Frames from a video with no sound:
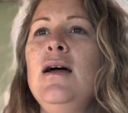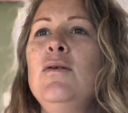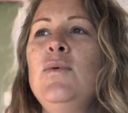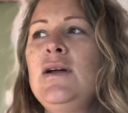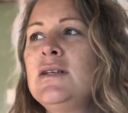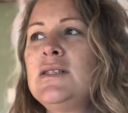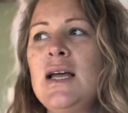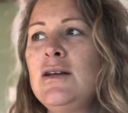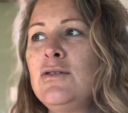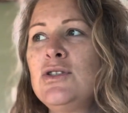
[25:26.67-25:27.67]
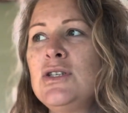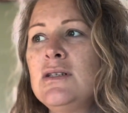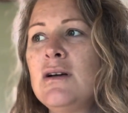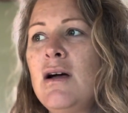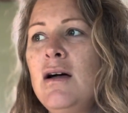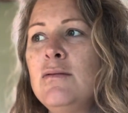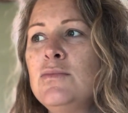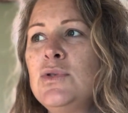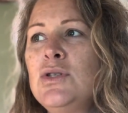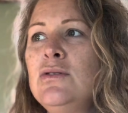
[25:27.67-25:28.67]
Where does the energy
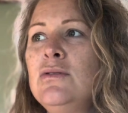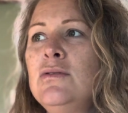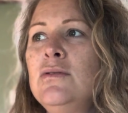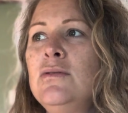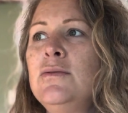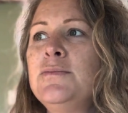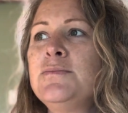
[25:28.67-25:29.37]
come to